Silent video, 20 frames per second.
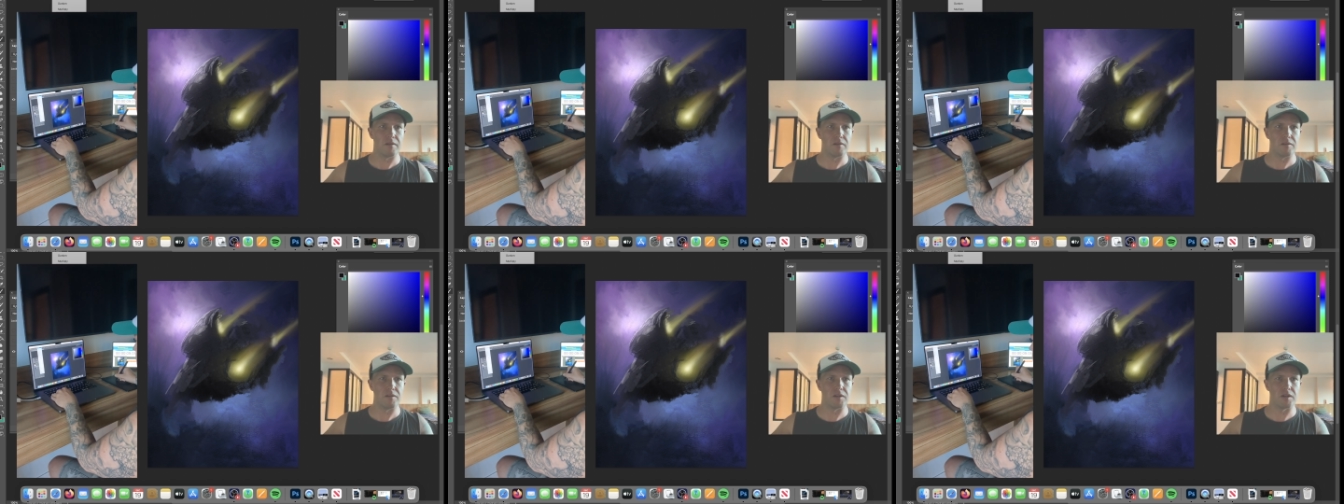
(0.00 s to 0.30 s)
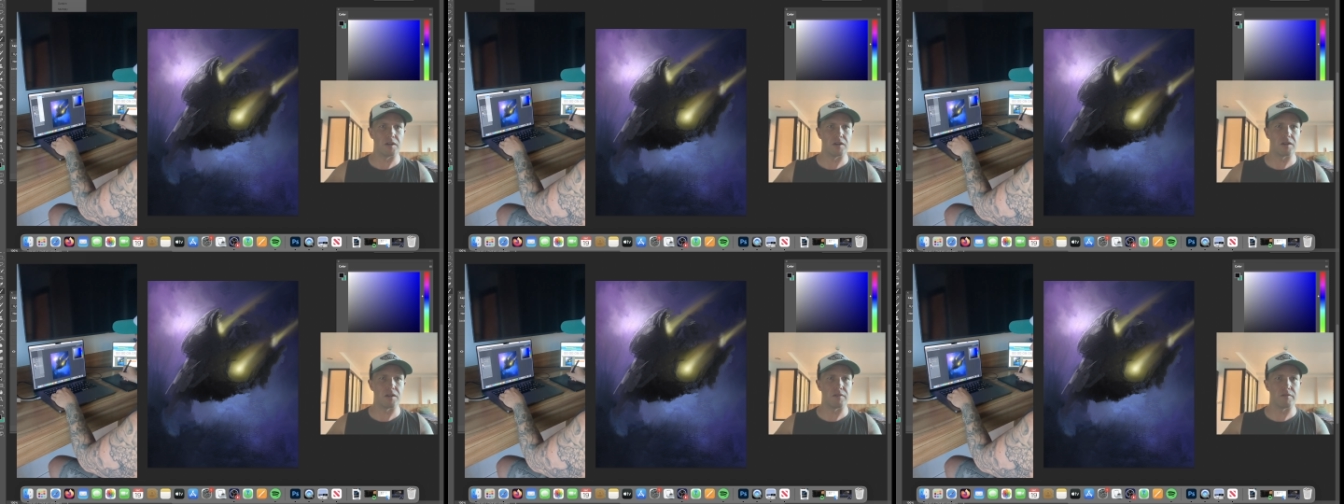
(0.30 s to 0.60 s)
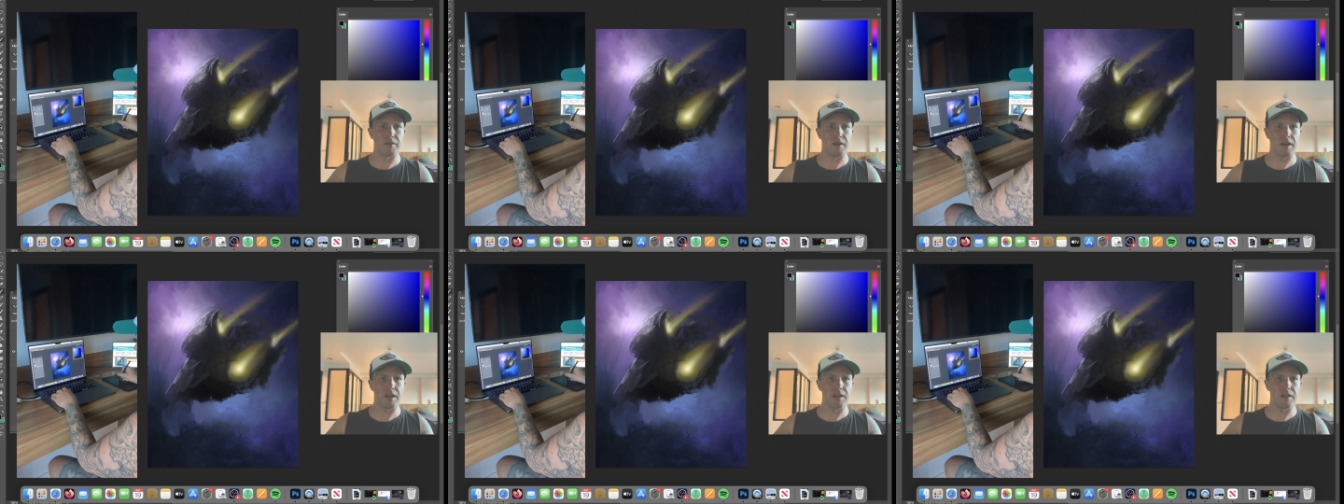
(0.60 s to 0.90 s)
darker
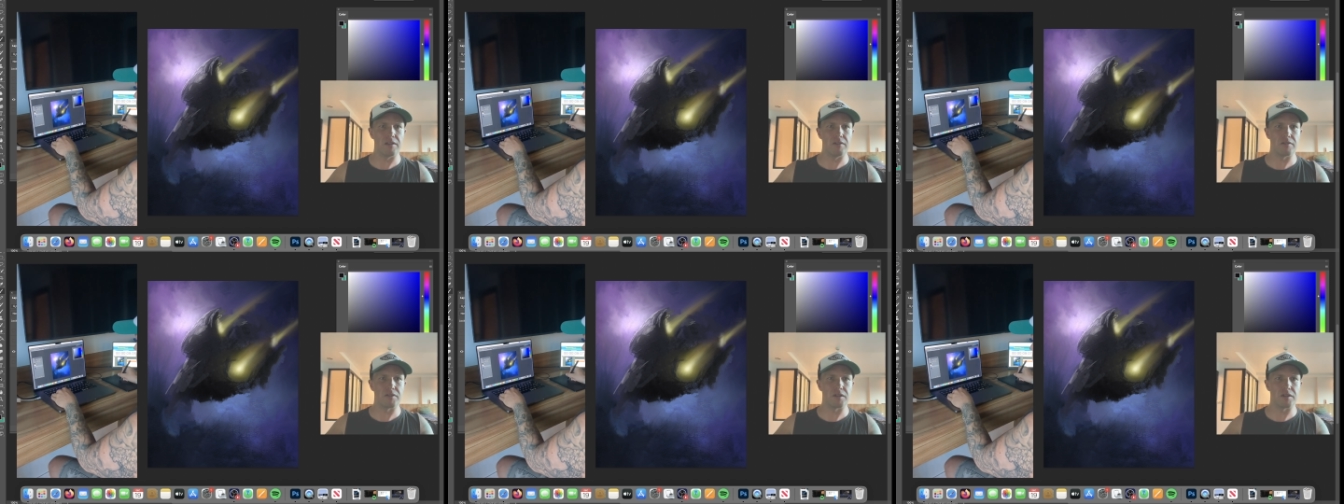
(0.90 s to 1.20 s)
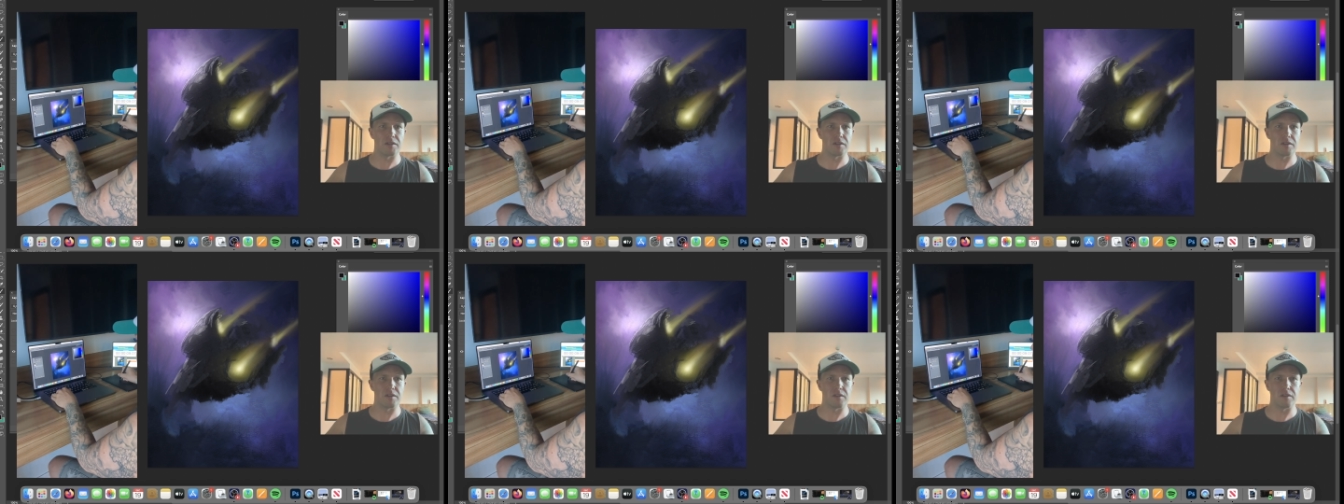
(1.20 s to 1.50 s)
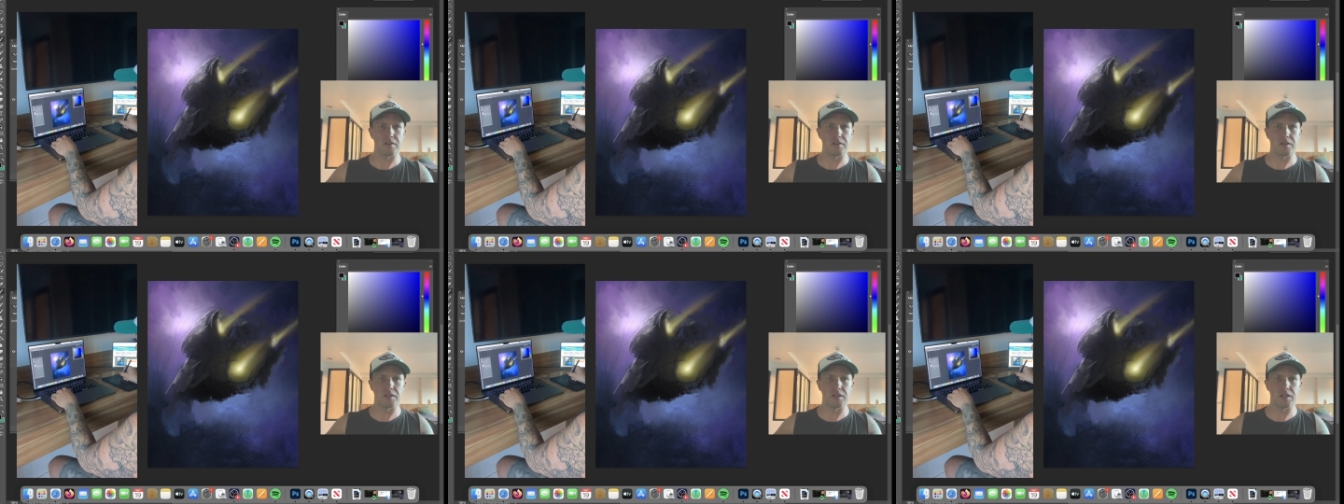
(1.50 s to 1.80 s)
values
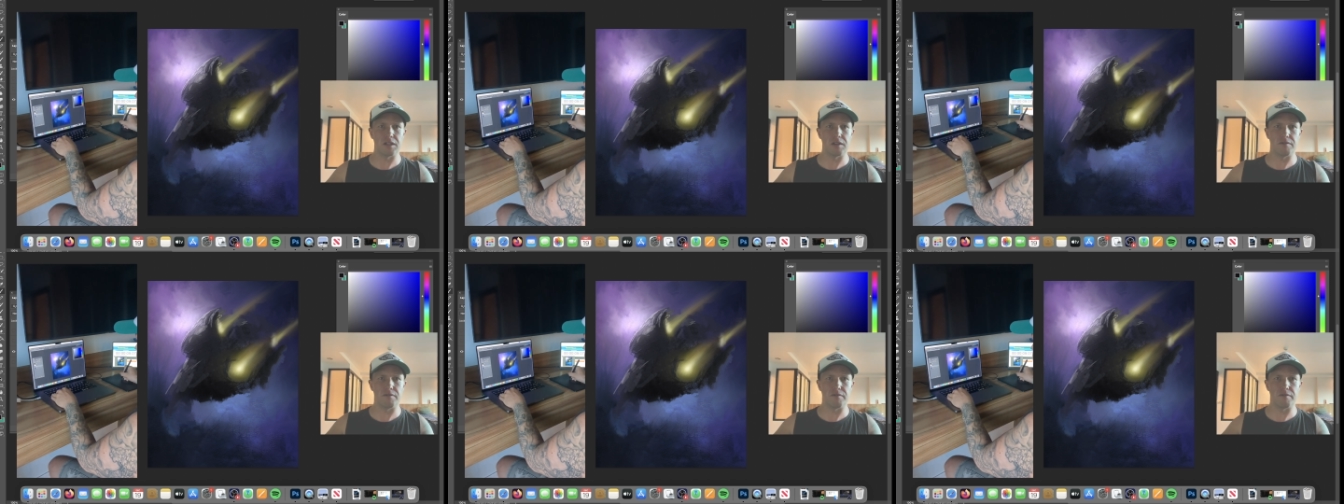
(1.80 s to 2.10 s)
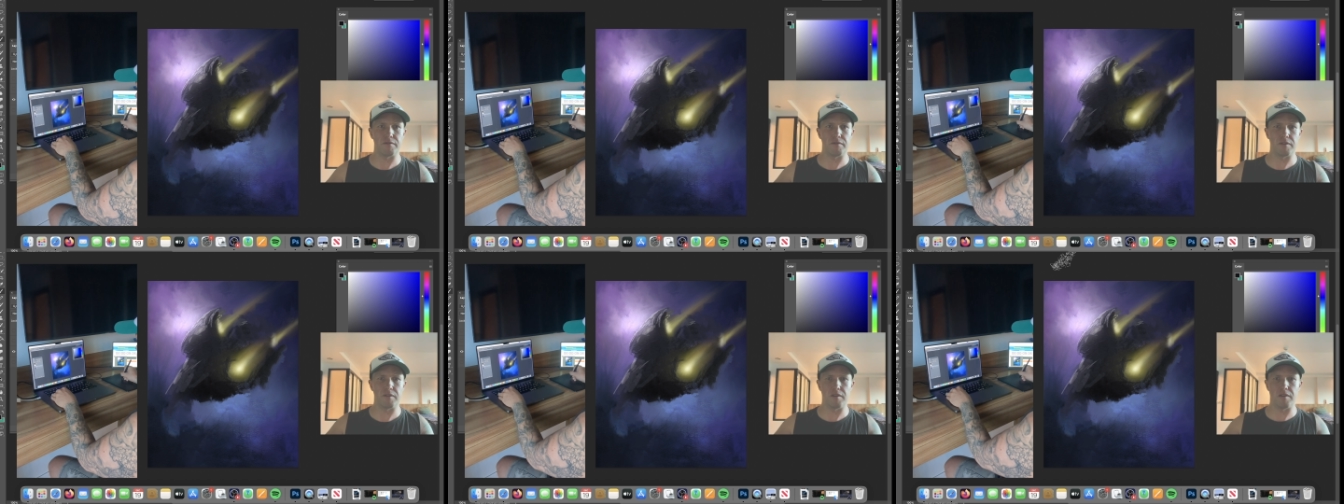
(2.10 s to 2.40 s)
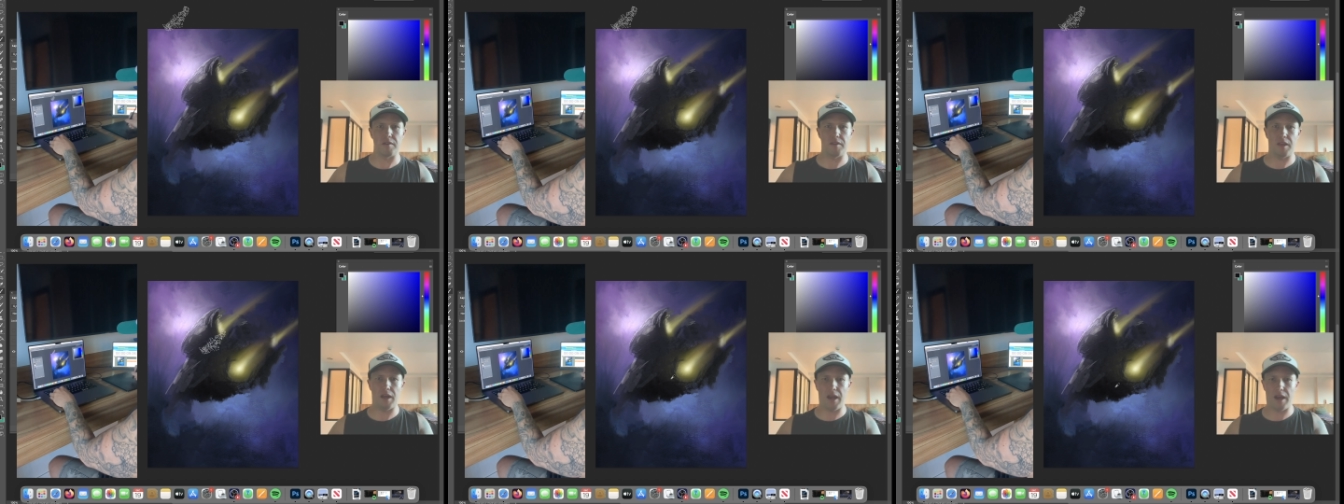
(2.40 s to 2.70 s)
underneath
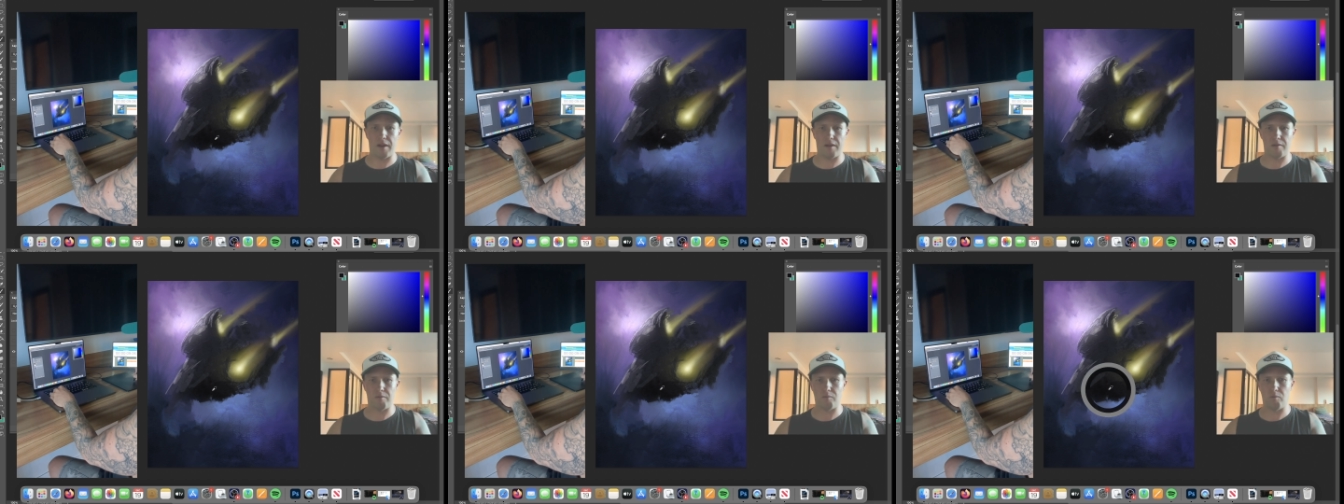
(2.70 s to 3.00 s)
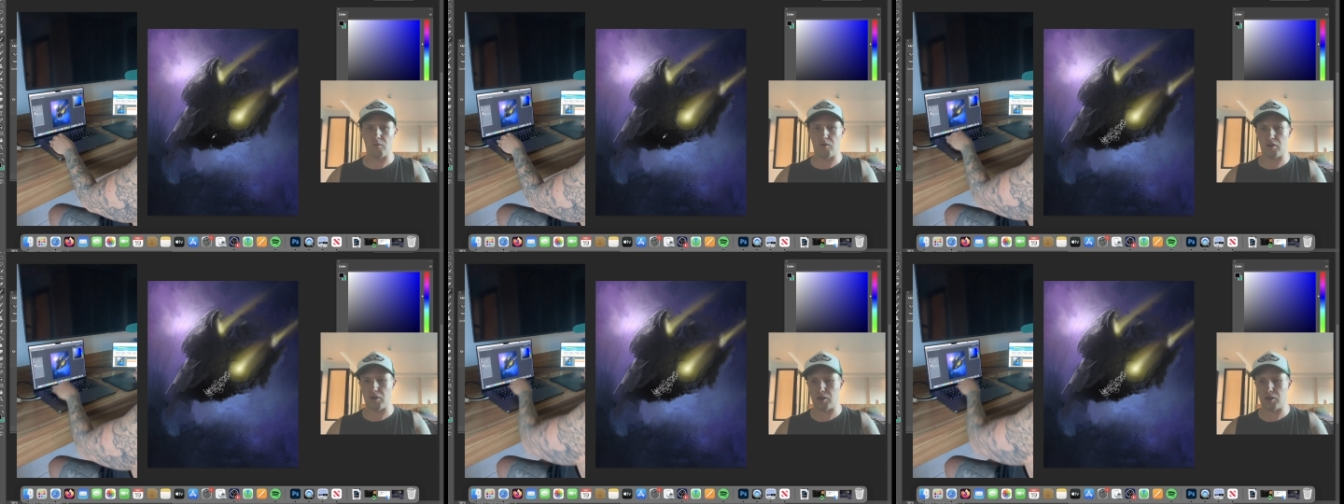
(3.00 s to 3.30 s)
that. What